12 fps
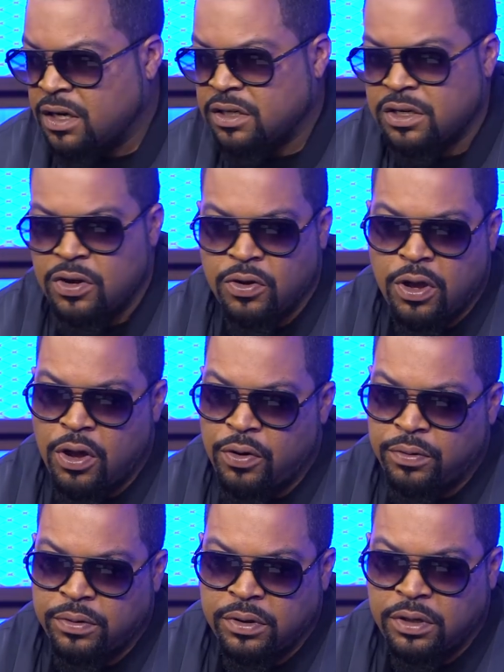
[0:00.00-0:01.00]
There's no
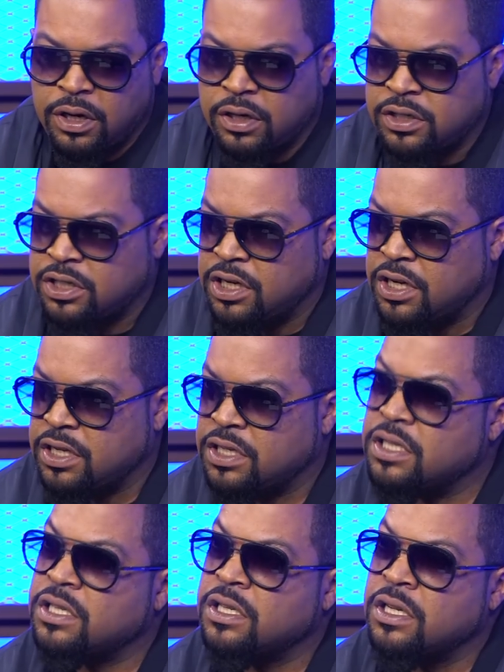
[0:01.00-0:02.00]
GOAT. There's
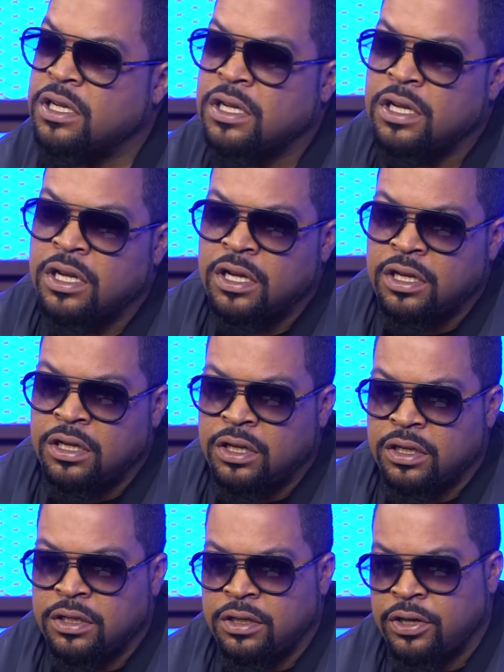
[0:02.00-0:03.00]
just,
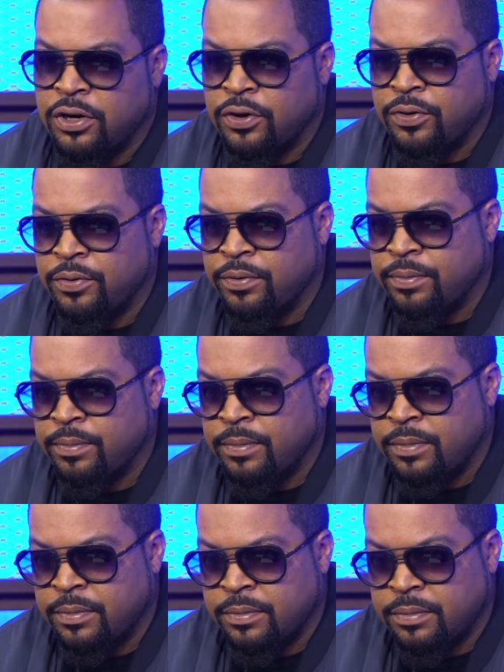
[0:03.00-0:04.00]
you know,
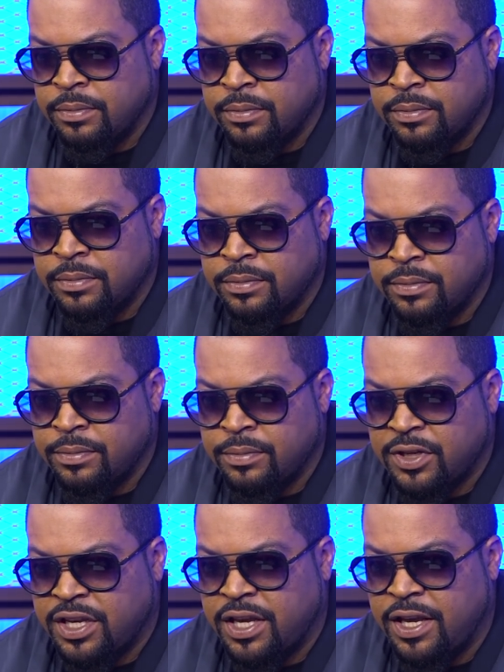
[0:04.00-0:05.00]

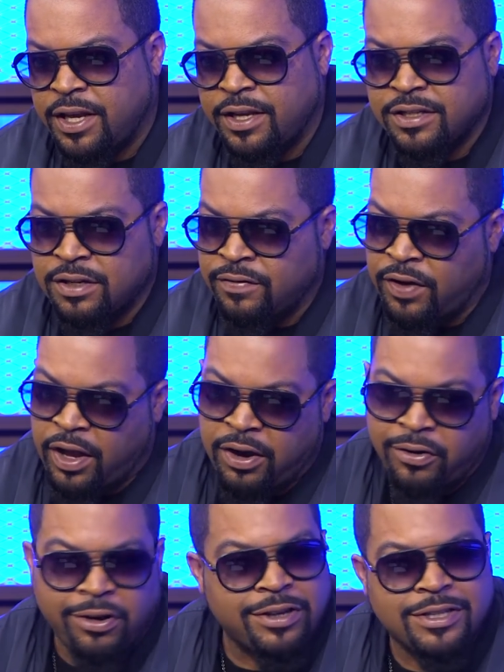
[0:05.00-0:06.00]
kings of
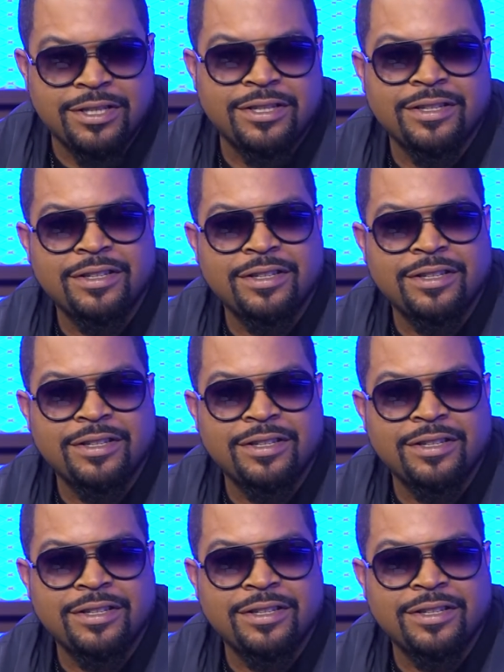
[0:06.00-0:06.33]
eras.